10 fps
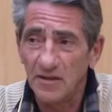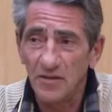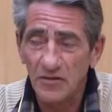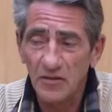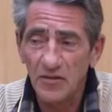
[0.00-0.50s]

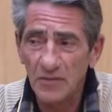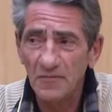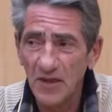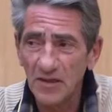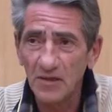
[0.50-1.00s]
so you can
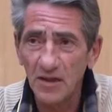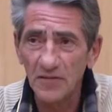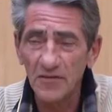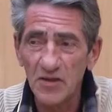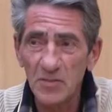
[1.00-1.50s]
find a lot
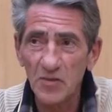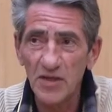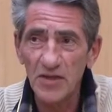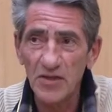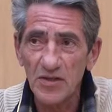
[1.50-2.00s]
of
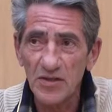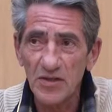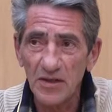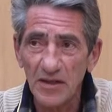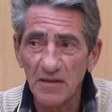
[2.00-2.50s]

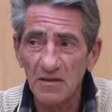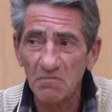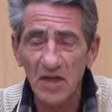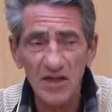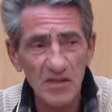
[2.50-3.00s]
inspirations, and
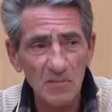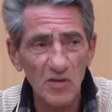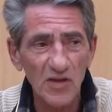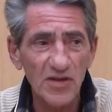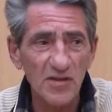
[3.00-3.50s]
my
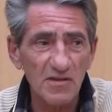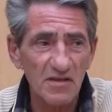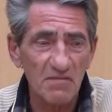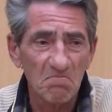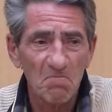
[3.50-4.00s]

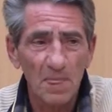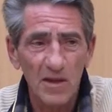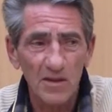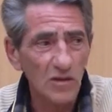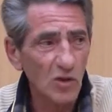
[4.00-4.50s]
inspirations
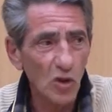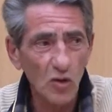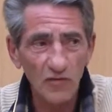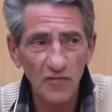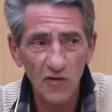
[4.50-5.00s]

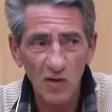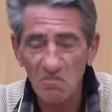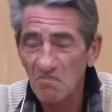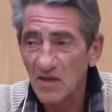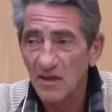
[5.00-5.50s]
going
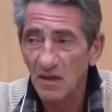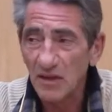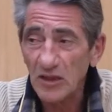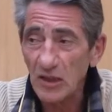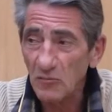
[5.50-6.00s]
from
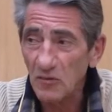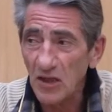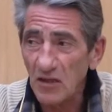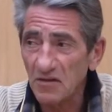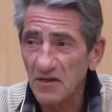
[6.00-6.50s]
Latin
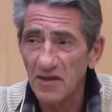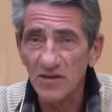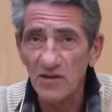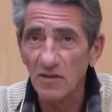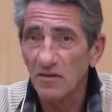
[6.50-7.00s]
America
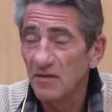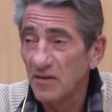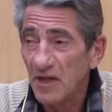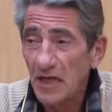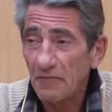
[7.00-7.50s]
till
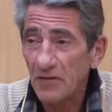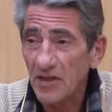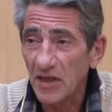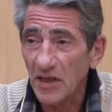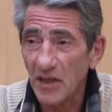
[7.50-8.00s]

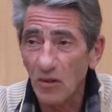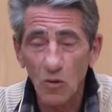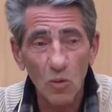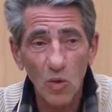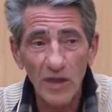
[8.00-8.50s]
Africa
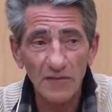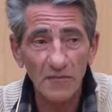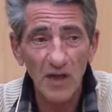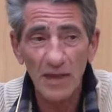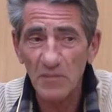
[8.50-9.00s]
or
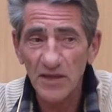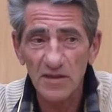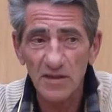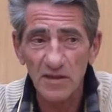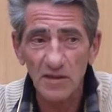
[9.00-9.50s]
whatever I
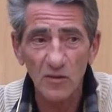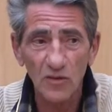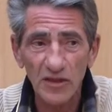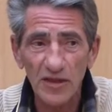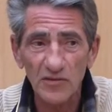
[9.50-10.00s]
met on
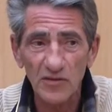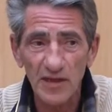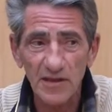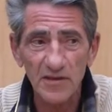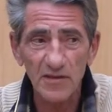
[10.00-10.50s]
the
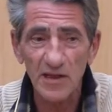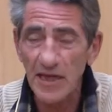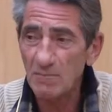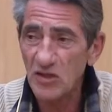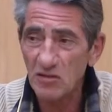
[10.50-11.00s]
internet,
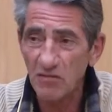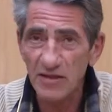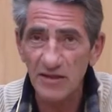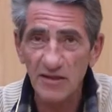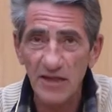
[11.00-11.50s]

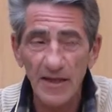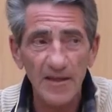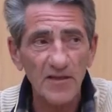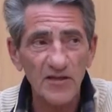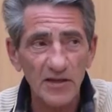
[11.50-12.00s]
abstract
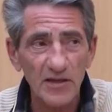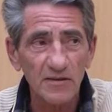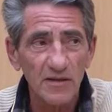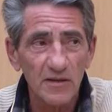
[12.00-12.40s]
things and